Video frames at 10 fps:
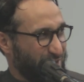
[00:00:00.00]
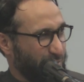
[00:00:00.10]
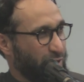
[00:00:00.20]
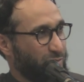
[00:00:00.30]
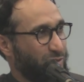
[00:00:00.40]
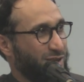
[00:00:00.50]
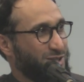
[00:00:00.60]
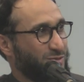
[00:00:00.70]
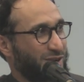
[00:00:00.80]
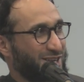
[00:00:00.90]
there are similar
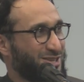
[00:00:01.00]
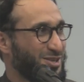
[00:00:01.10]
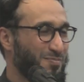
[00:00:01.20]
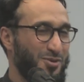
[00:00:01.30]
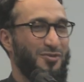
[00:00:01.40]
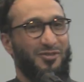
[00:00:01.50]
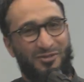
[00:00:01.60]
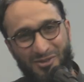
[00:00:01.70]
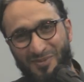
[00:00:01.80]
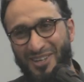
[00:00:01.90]
points where you actually
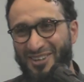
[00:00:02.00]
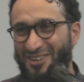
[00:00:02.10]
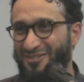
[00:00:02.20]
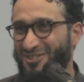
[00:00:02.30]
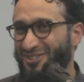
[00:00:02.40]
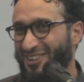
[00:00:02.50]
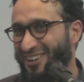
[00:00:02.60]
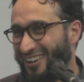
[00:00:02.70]
jump over from Al-A'raf